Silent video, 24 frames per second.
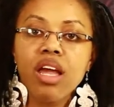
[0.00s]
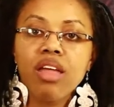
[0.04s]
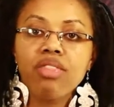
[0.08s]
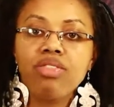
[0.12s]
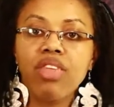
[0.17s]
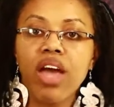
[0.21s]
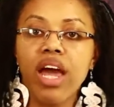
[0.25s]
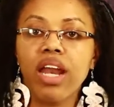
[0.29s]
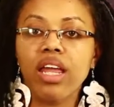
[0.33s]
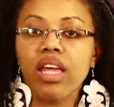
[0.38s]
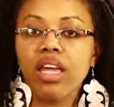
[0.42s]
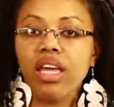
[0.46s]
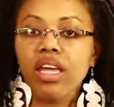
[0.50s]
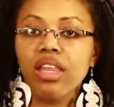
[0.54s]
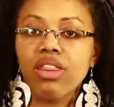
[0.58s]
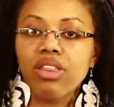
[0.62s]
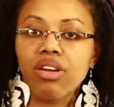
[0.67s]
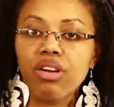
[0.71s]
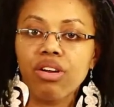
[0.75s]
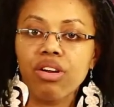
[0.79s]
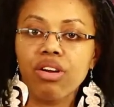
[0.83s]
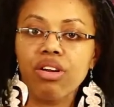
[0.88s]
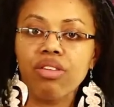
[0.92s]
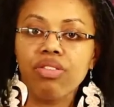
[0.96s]
that
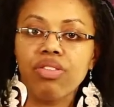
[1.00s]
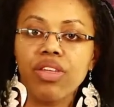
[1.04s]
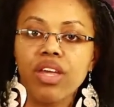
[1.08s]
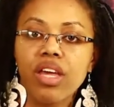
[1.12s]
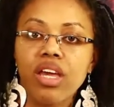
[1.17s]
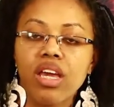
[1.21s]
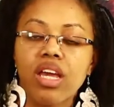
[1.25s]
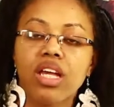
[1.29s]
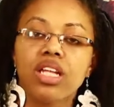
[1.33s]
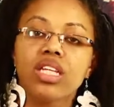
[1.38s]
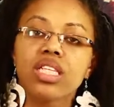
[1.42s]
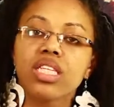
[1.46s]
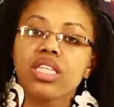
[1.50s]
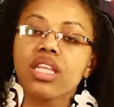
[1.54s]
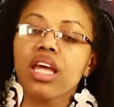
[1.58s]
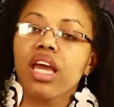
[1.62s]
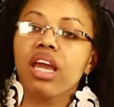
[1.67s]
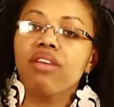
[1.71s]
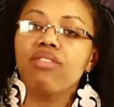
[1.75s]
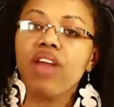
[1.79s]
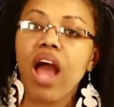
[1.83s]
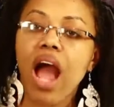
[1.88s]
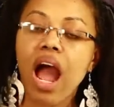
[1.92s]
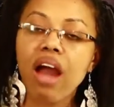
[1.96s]
either the
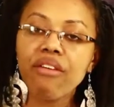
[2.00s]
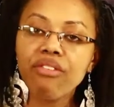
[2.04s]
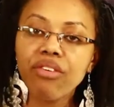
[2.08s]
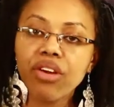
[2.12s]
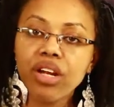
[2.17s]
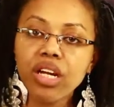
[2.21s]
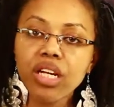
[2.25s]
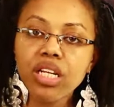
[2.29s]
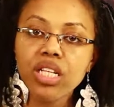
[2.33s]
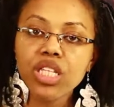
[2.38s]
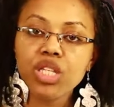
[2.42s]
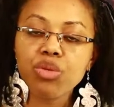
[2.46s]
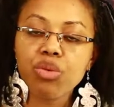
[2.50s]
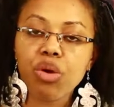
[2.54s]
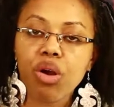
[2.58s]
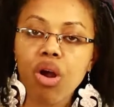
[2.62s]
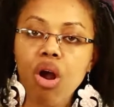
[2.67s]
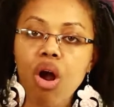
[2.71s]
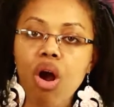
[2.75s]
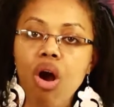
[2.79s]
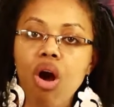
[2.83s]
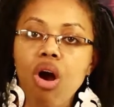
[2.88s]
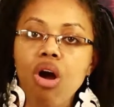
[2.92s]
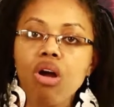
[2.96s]
enslaved Africans were
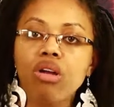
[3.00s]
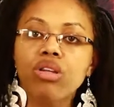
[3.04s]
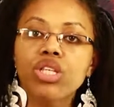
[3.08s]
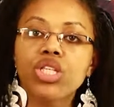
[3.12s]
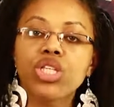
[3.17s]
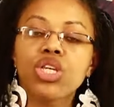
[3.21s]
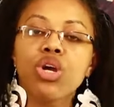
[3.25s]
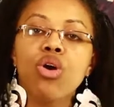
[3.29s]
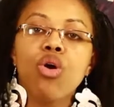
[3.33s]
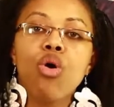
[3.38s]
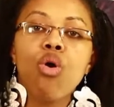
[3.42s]
called